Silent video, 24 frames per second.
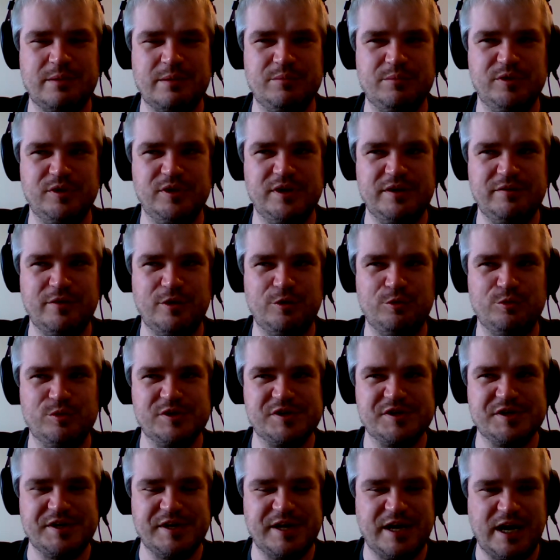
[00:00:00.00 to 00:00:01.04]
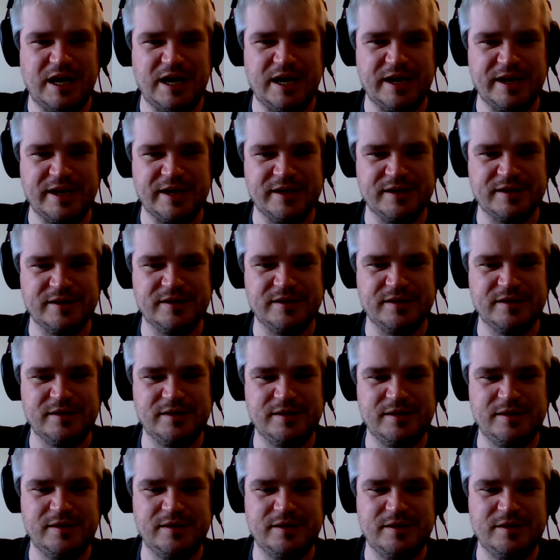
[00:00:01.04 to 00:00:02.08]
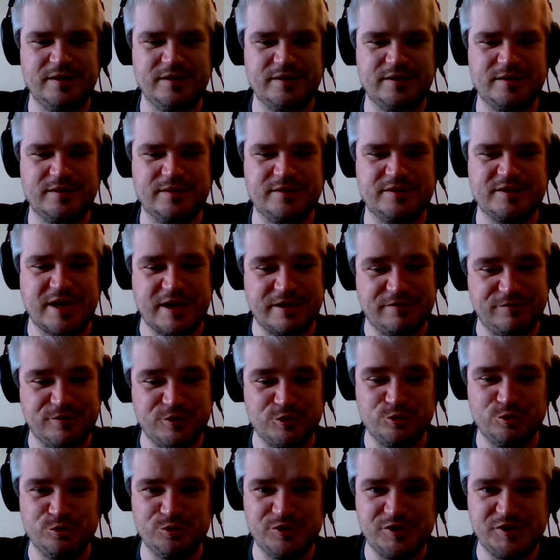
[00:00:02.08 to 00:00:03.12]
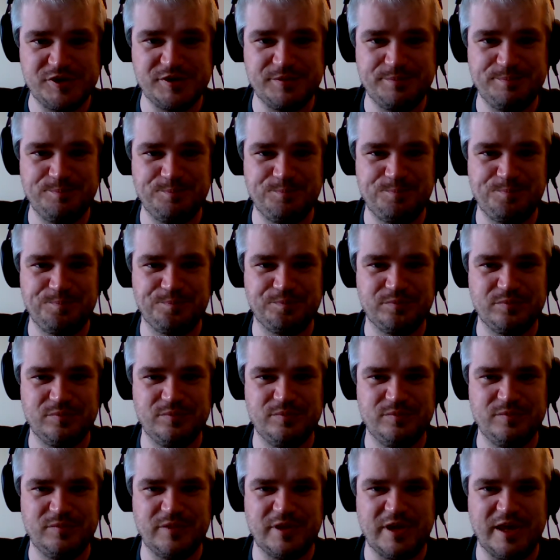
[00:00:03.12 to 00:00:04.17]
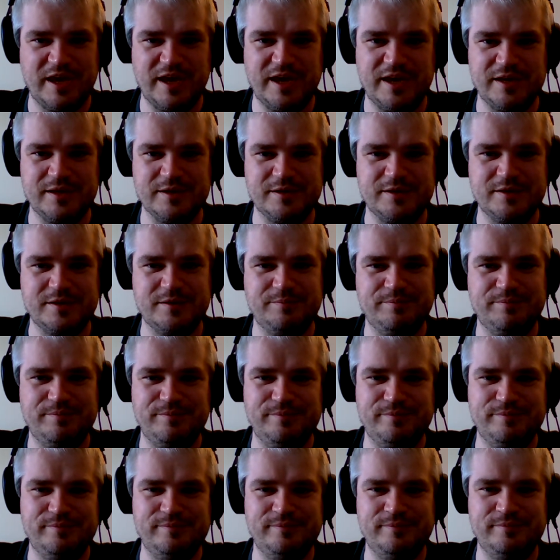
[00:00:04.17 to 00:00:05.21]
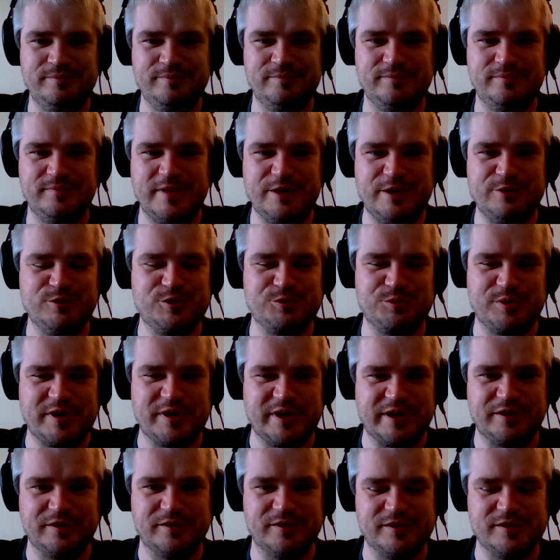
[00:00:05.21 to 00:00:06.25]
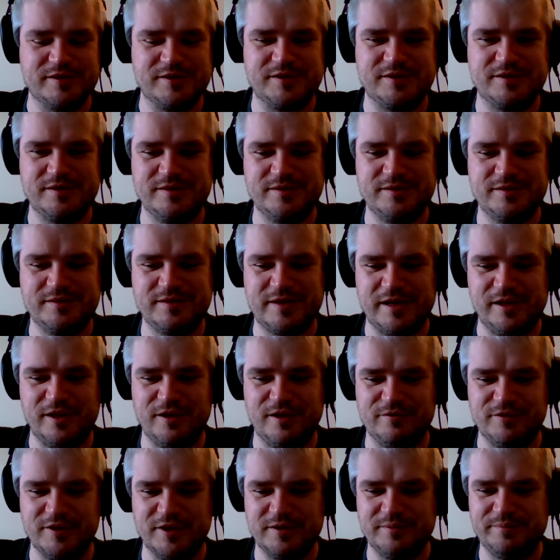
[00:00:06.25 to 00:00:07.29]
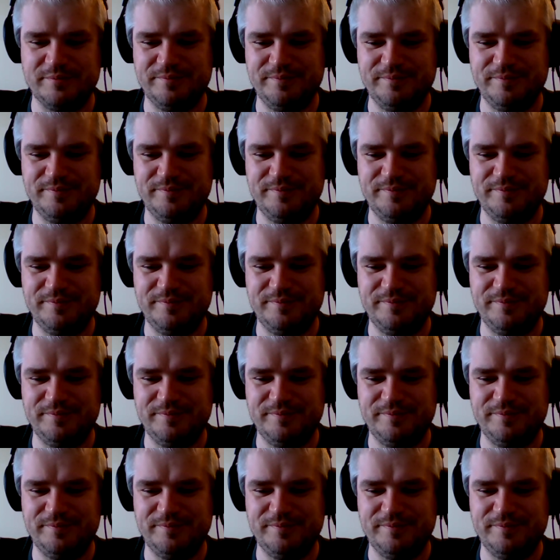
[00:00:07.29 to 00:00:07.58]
I believe it was 9 typhoons, and it was ridiculous. I loved it.